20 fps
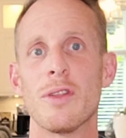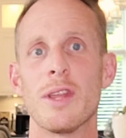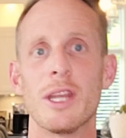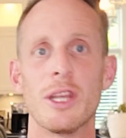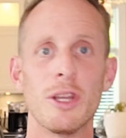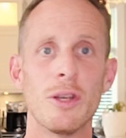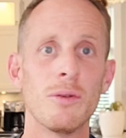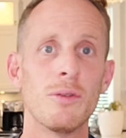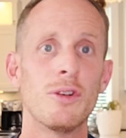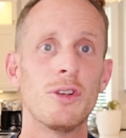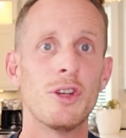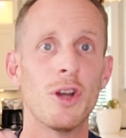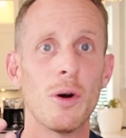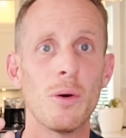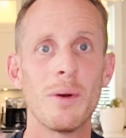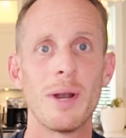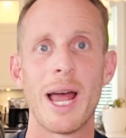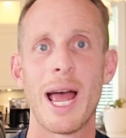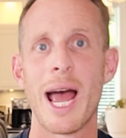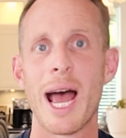that you
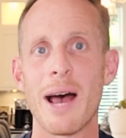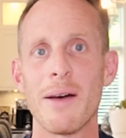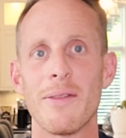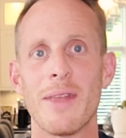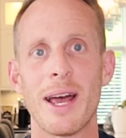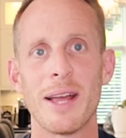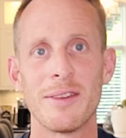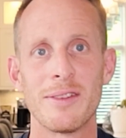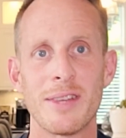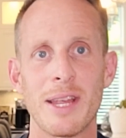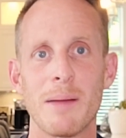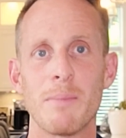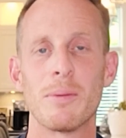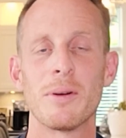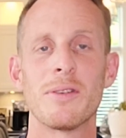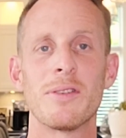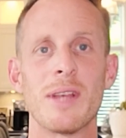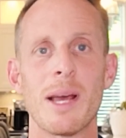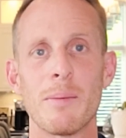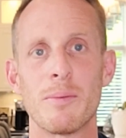don't have that same
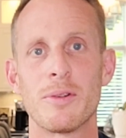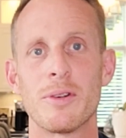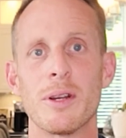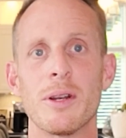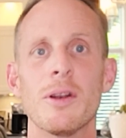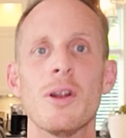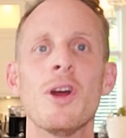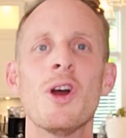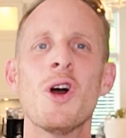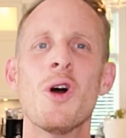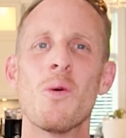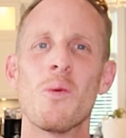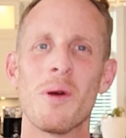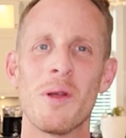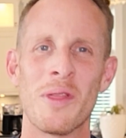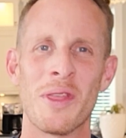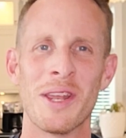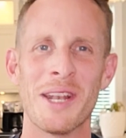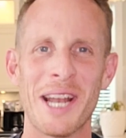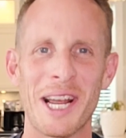perception
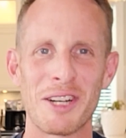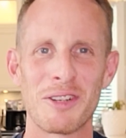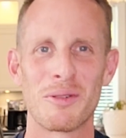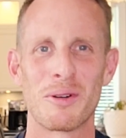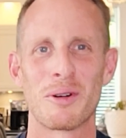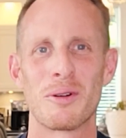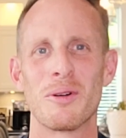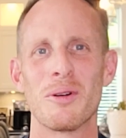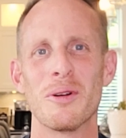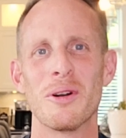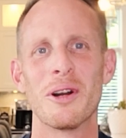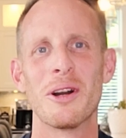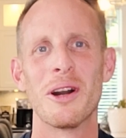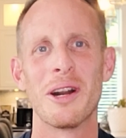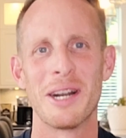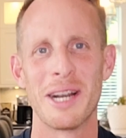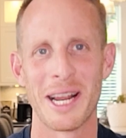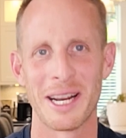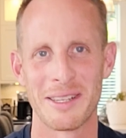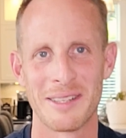with the next recruiter
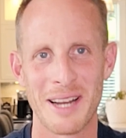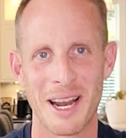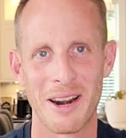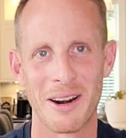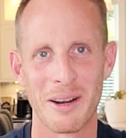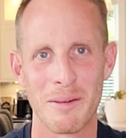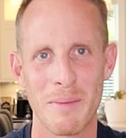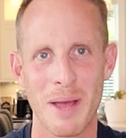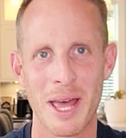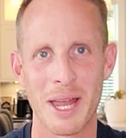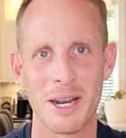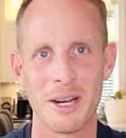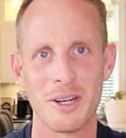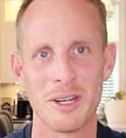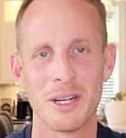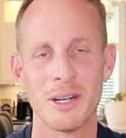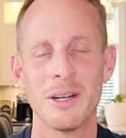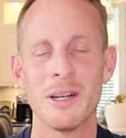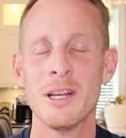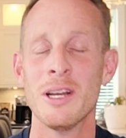or next hiring
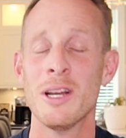manager.